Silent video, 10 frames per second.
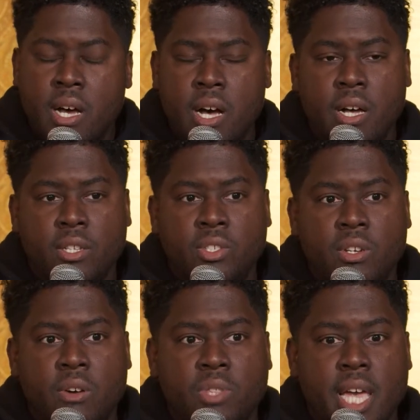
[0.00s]
Uh, to
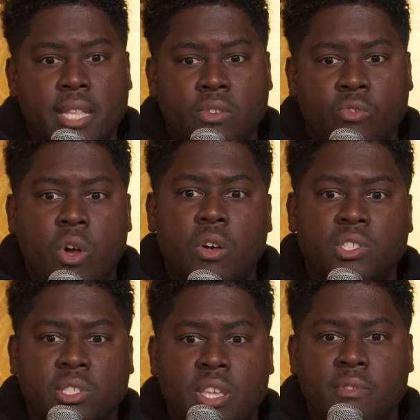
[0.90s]
know that the
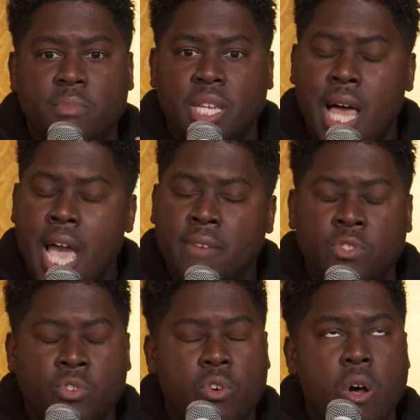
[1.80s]
cross has given me life,
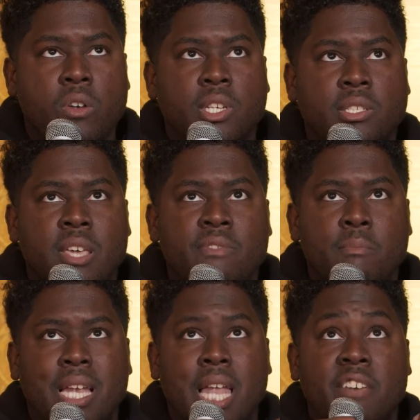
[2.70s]
the cross has given
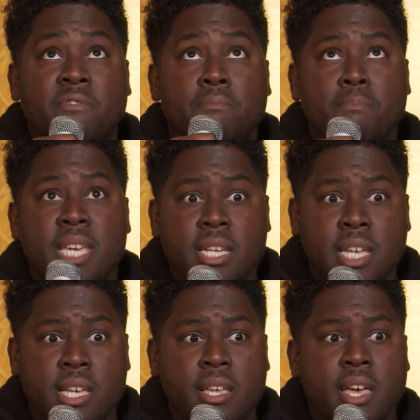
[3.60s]
my life
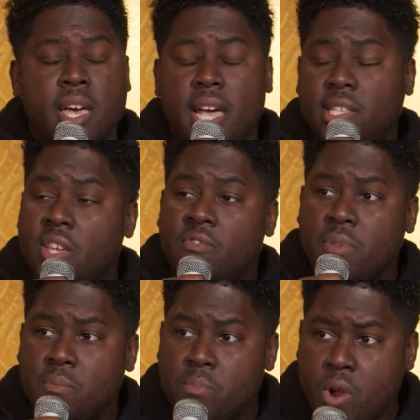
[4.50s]
meaning, has given
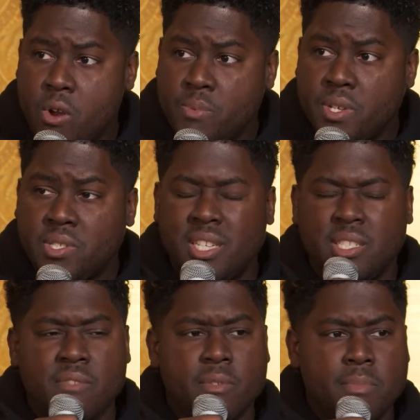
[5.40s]
me purpose, has
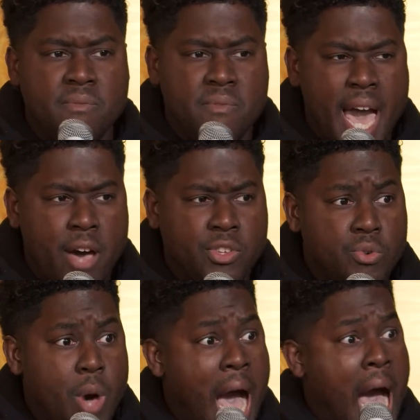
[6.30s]
given me value.